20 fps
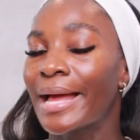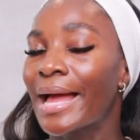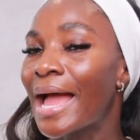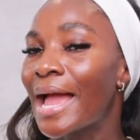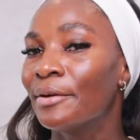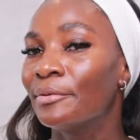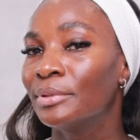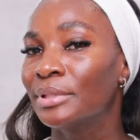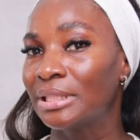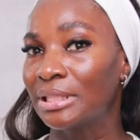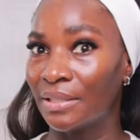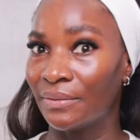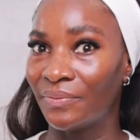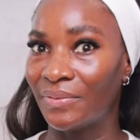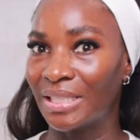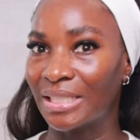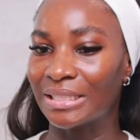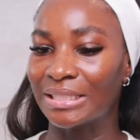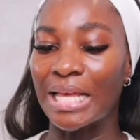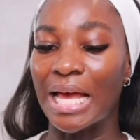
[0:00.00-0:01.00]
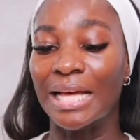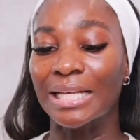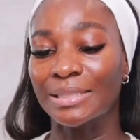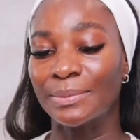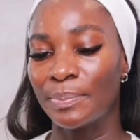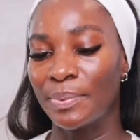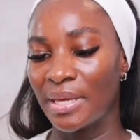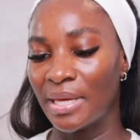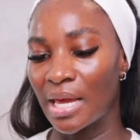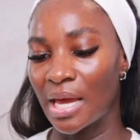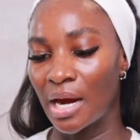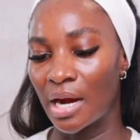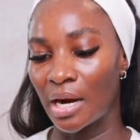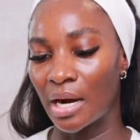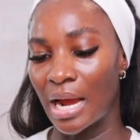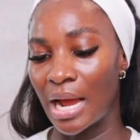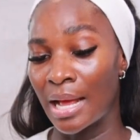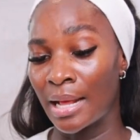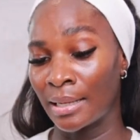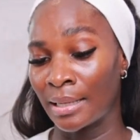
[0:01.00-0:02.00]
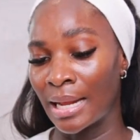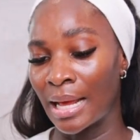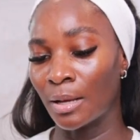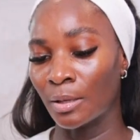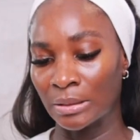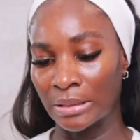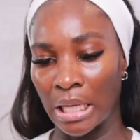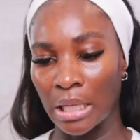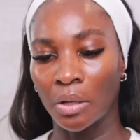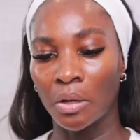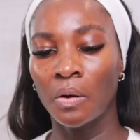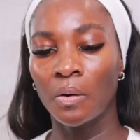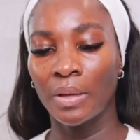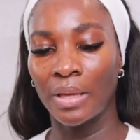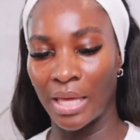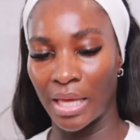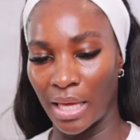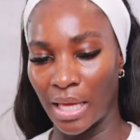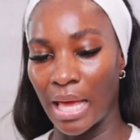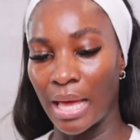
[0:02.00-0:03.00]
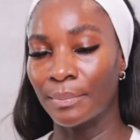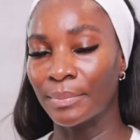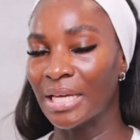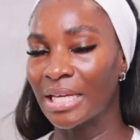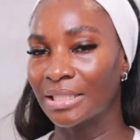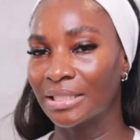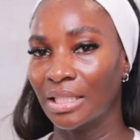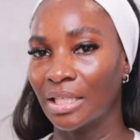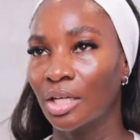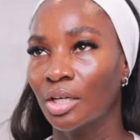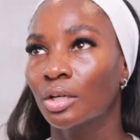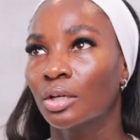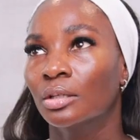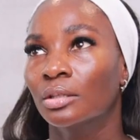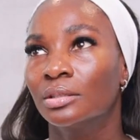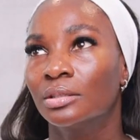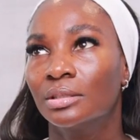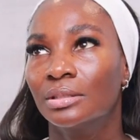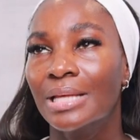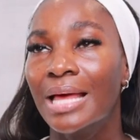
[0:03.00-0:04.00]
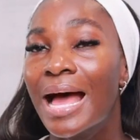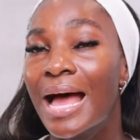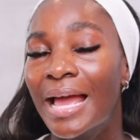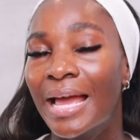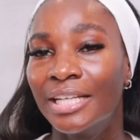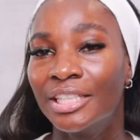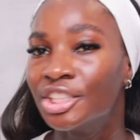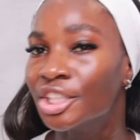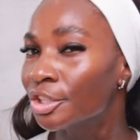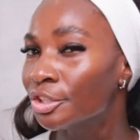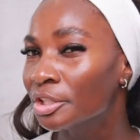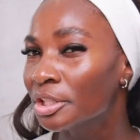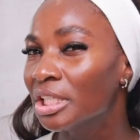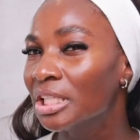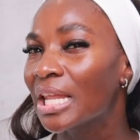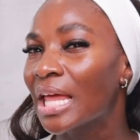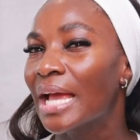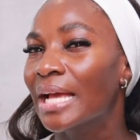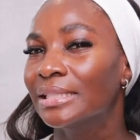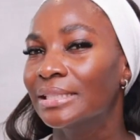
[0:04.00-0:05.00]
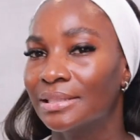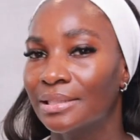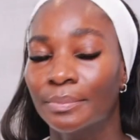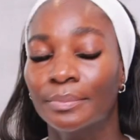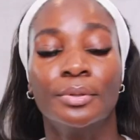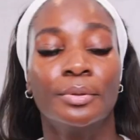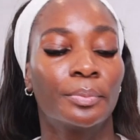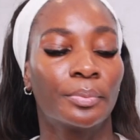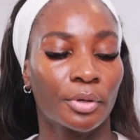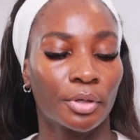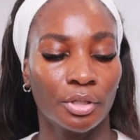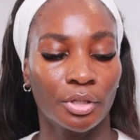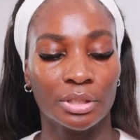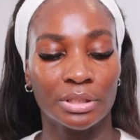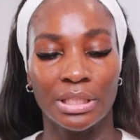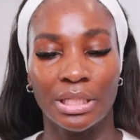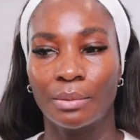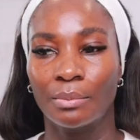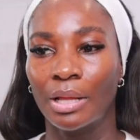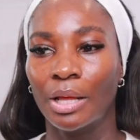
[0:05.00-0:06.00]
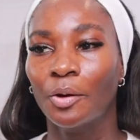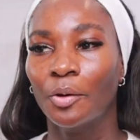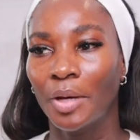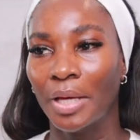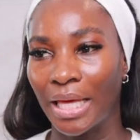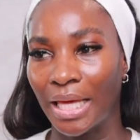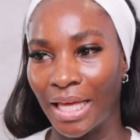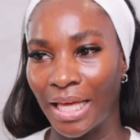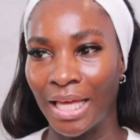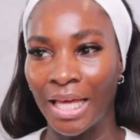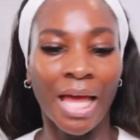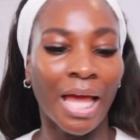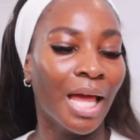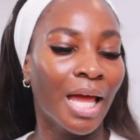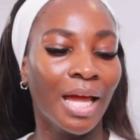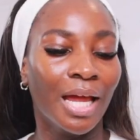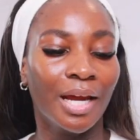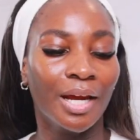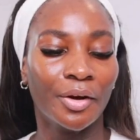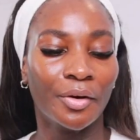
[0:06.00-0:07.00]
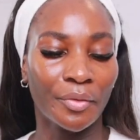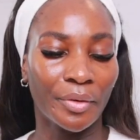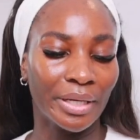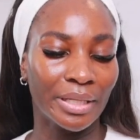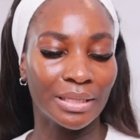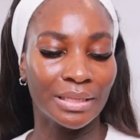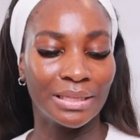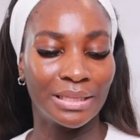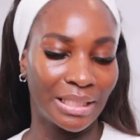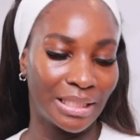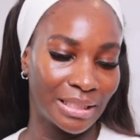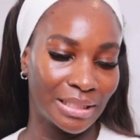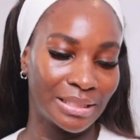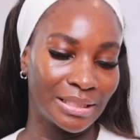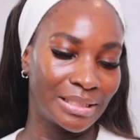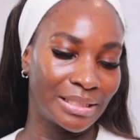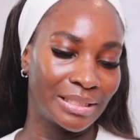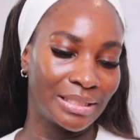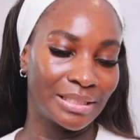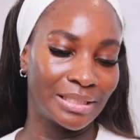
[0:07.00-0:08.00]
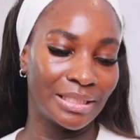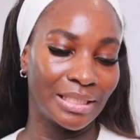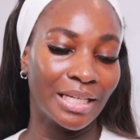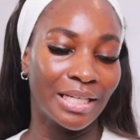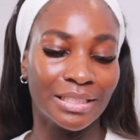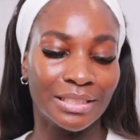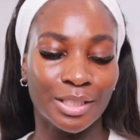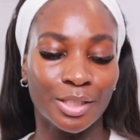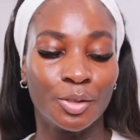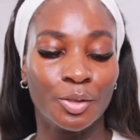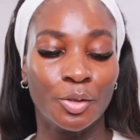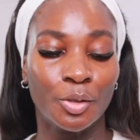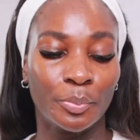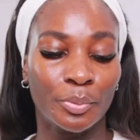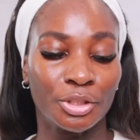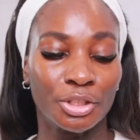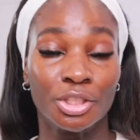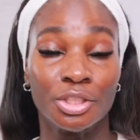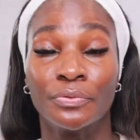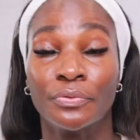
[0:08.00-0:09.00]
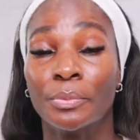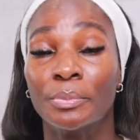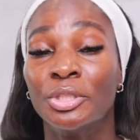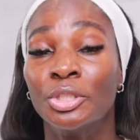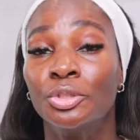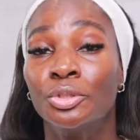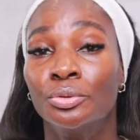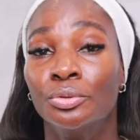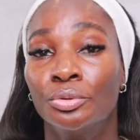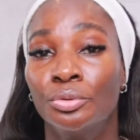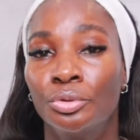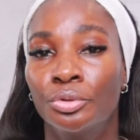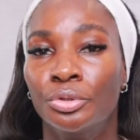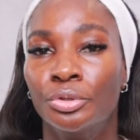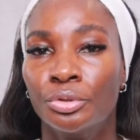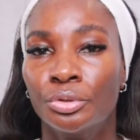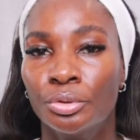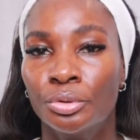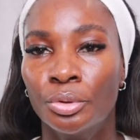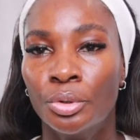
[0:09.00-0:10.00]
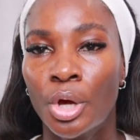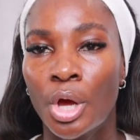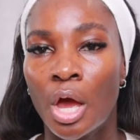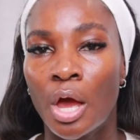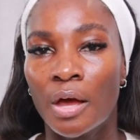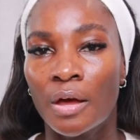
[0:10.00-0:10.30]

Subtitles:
I received this as PR and I was like, okay, amazing, because I generally like simple products and I'm like, okay, great, this is a good opportunity for me to do